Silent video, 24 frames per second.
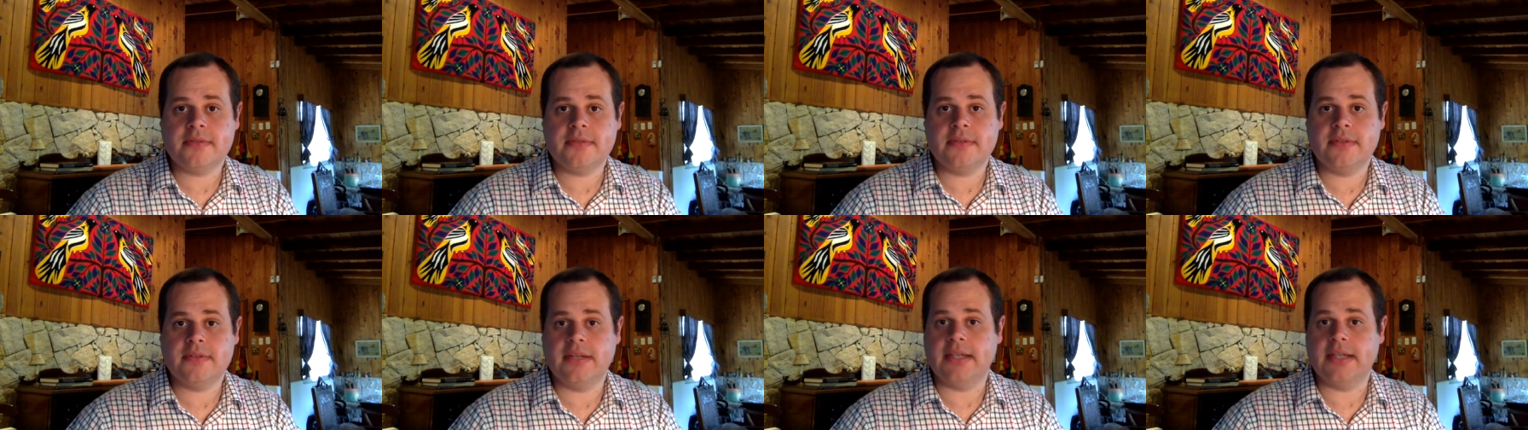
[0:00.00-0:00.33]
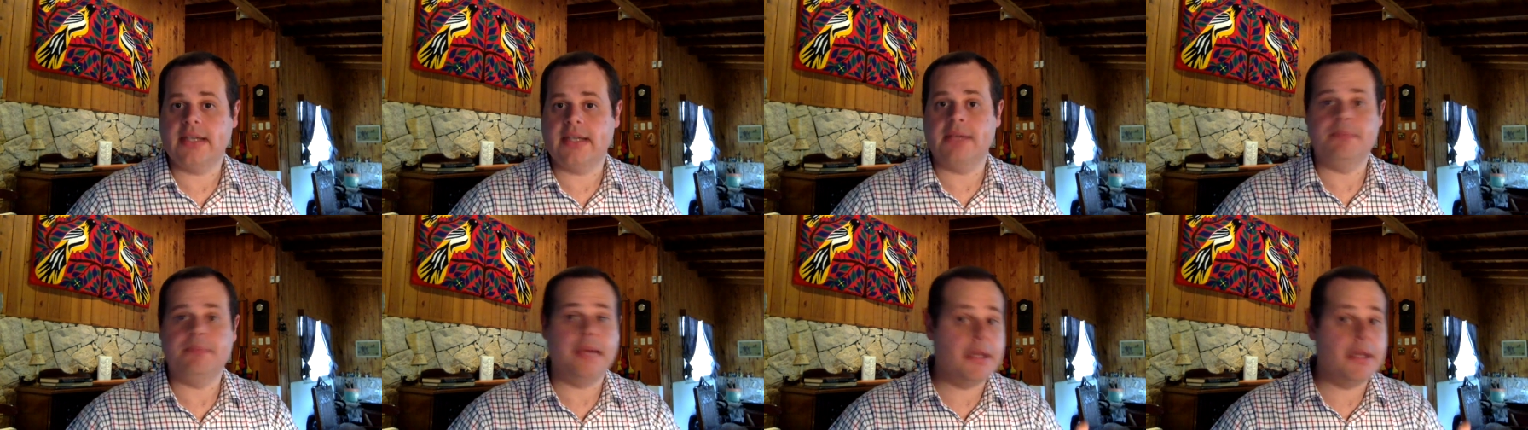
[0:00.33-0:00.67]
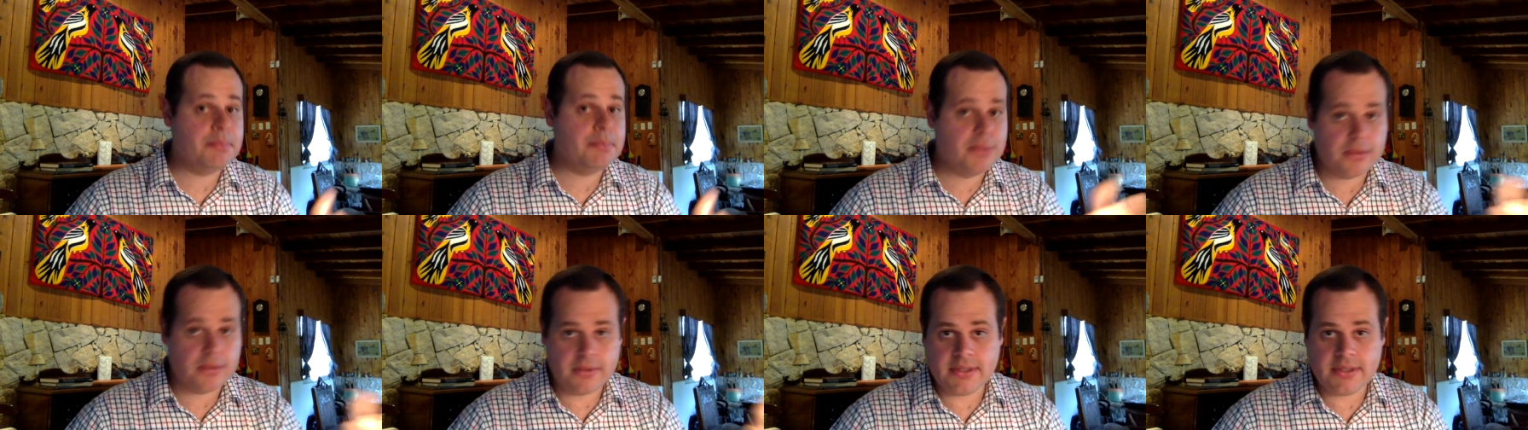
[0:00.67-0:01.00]
like a
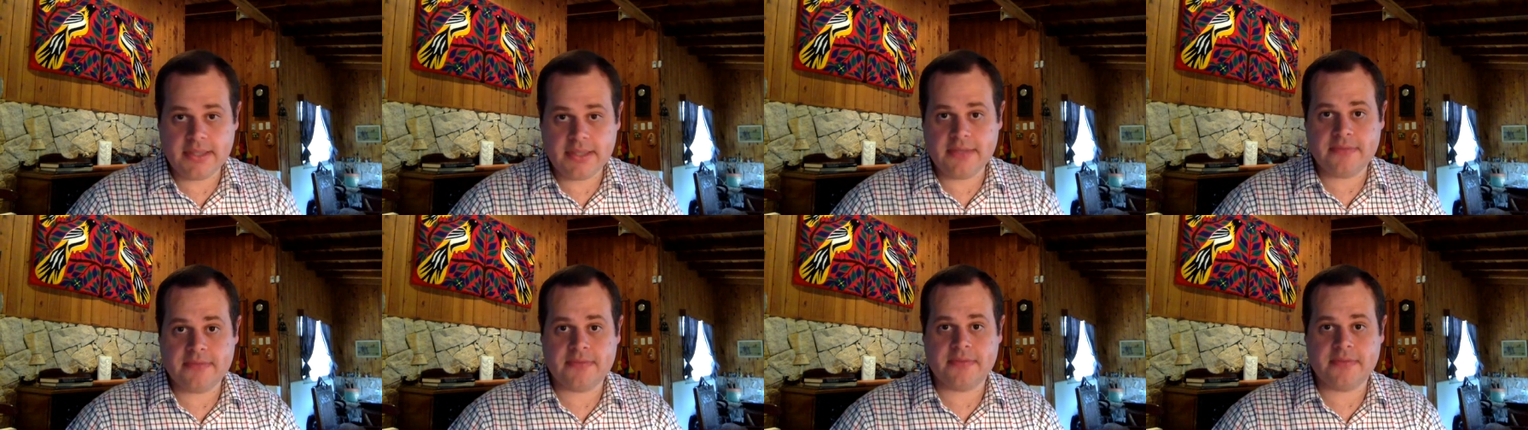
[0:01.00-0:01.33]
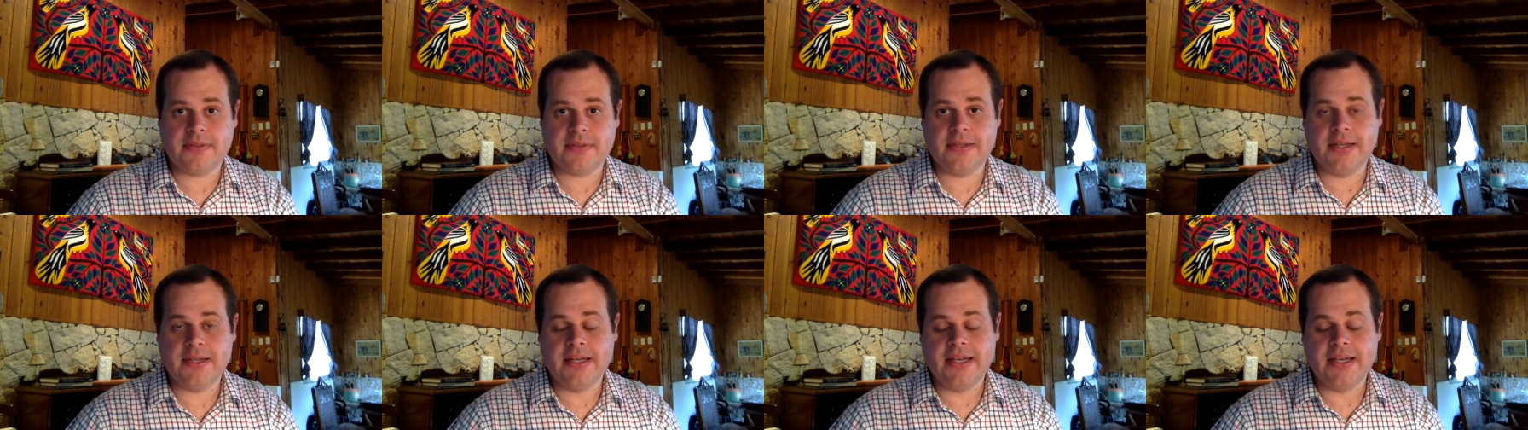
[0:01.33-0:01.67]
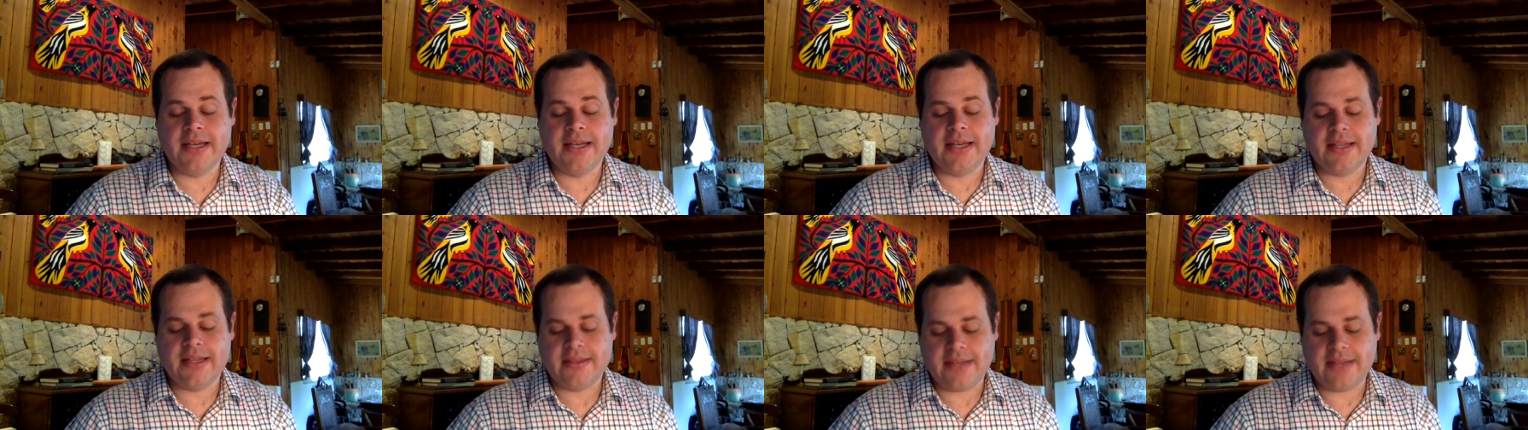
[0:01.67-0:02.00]
maple leaf,
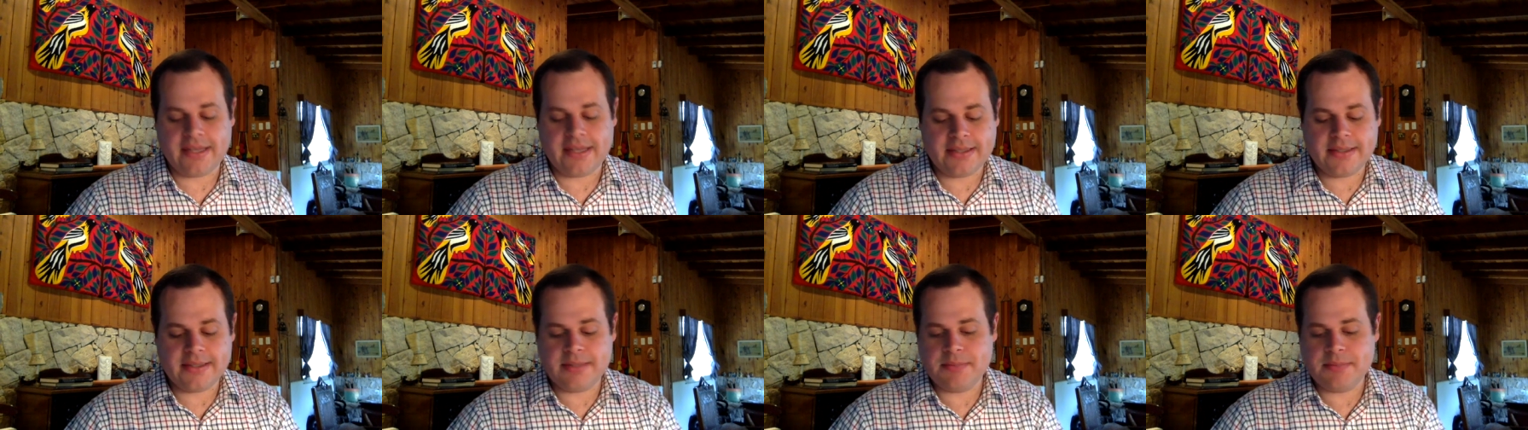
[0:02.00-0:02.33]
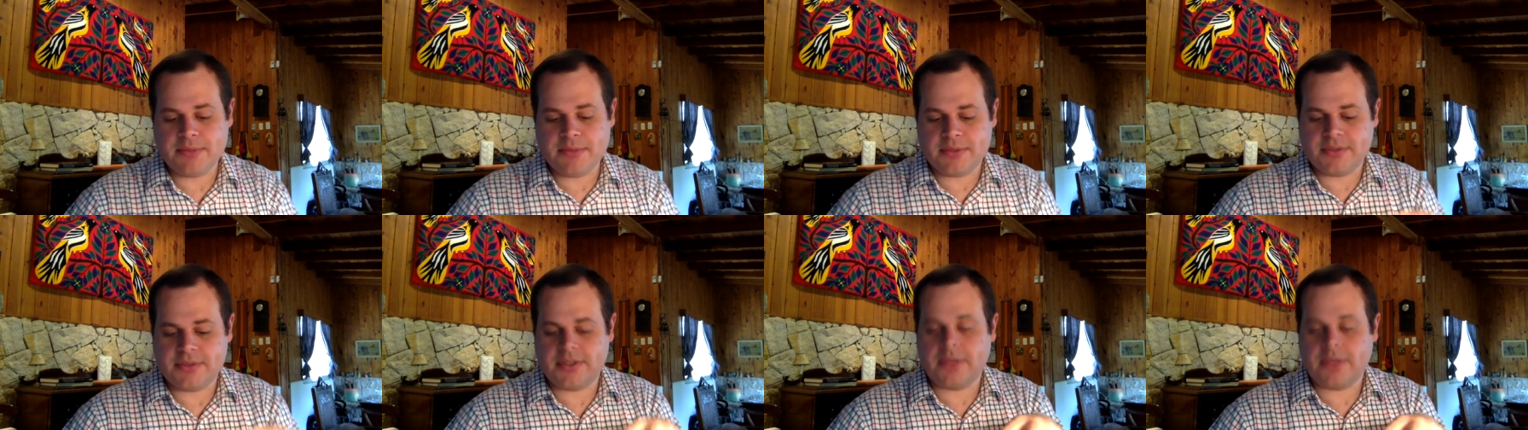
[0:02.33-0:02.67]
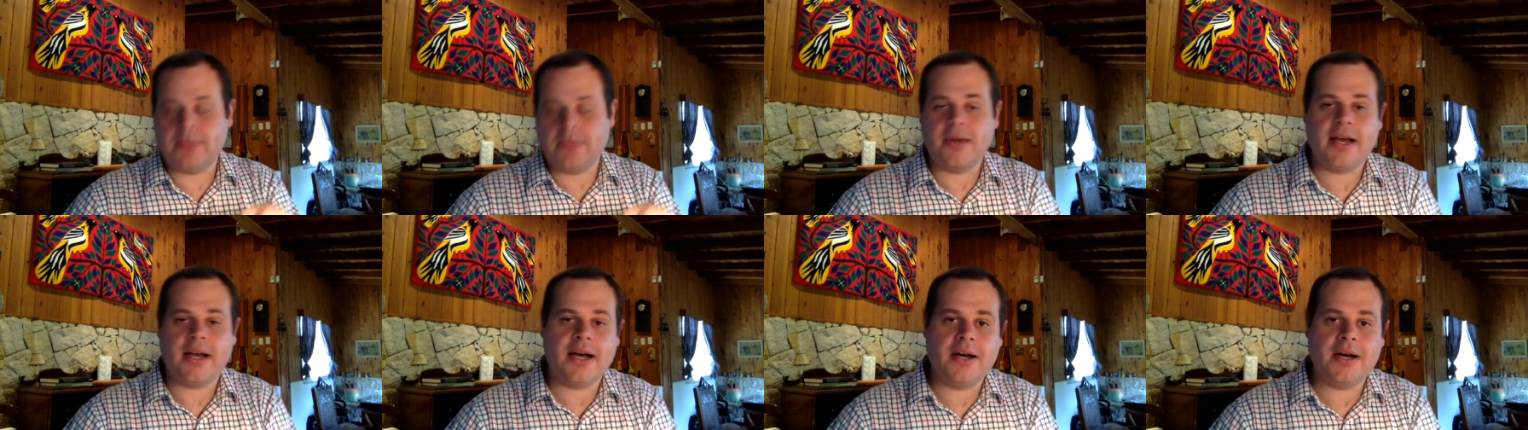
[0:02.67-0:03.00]
then it must
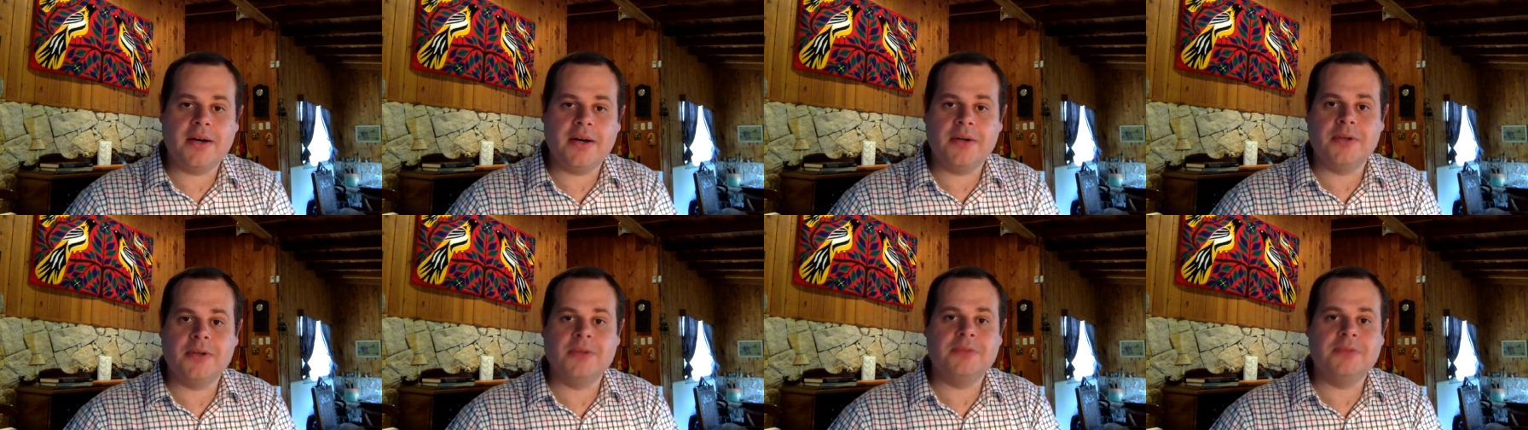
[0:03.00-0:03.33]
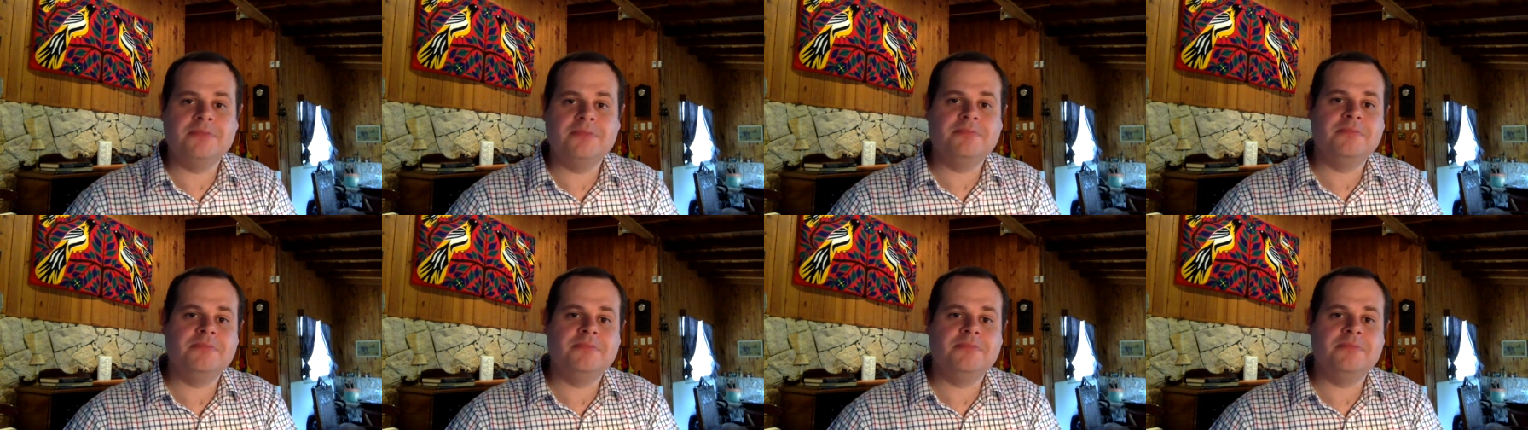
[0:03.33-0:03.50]
somehow